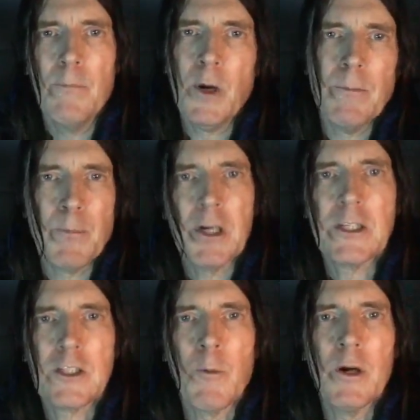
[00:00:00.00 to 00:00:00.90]
But put
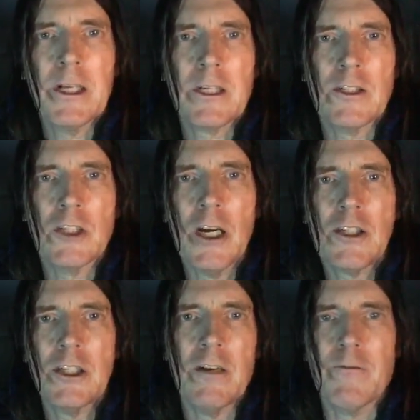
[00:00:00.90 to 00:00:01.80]
a subordinate
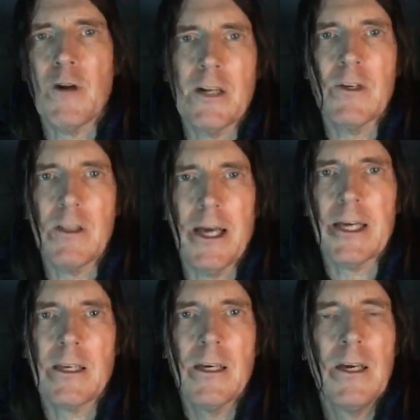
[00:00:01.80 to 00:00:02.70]
conjunction in front of it,
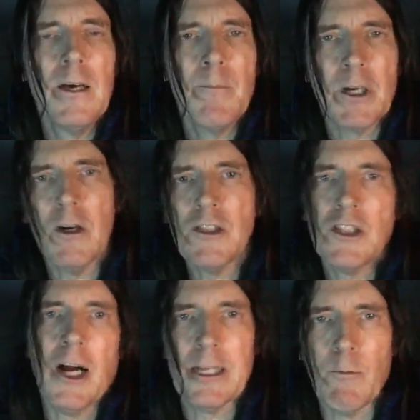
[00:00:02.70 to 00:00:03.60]
like because
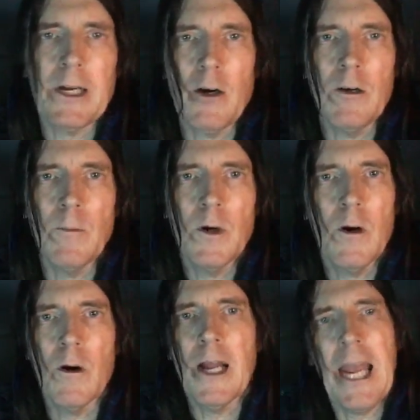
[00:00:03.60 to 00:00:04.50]
Johnny went home,
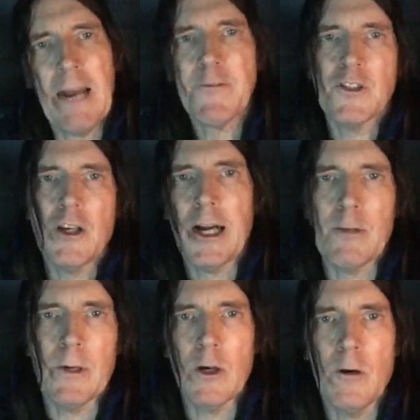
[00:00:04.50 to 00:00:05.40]
or after
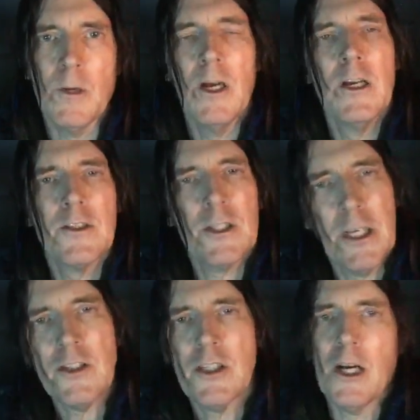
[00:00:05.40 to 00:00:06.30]
Johnny went home,
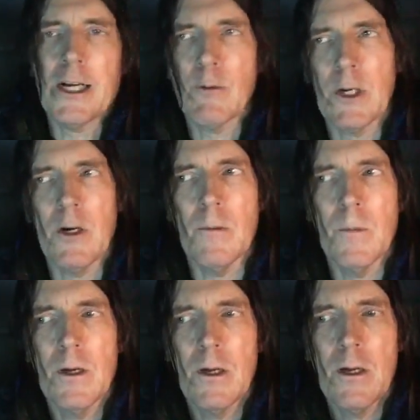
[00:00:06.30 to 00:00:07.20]
since Johnny went home.
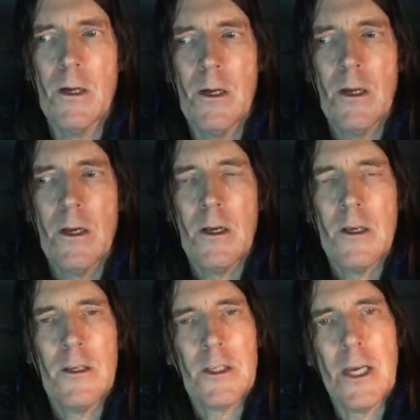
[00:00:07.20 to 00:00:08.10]

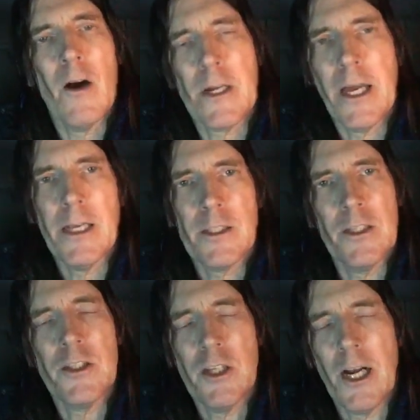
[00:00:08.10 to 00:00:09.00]
You say, okay,
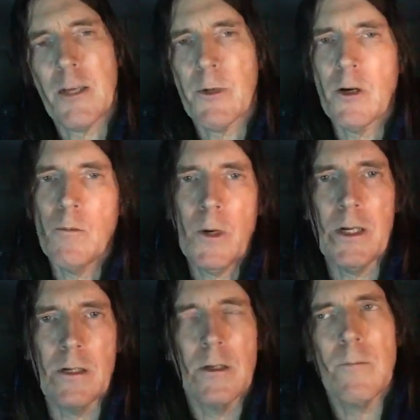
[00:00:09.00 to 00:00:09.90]
since Johnny went home,
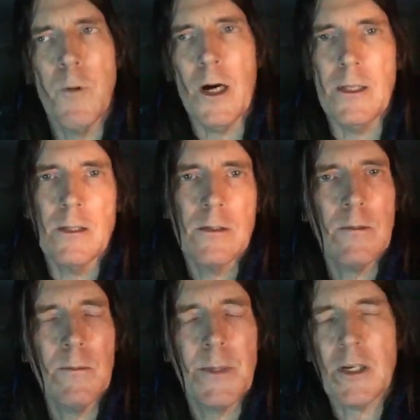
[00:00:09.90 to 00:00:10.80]
what?
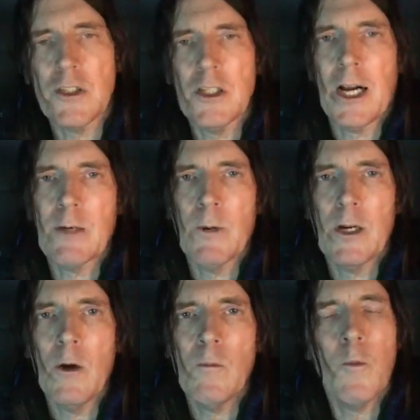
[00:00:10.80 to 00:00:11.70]
Because Johnny
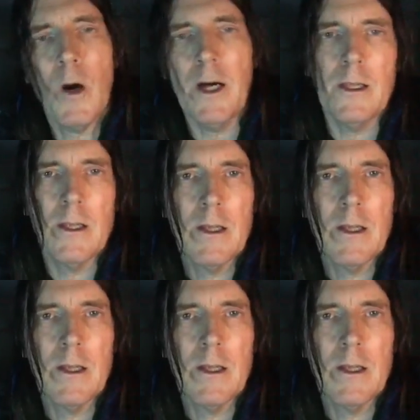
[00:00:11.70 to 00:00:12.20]
went home, what?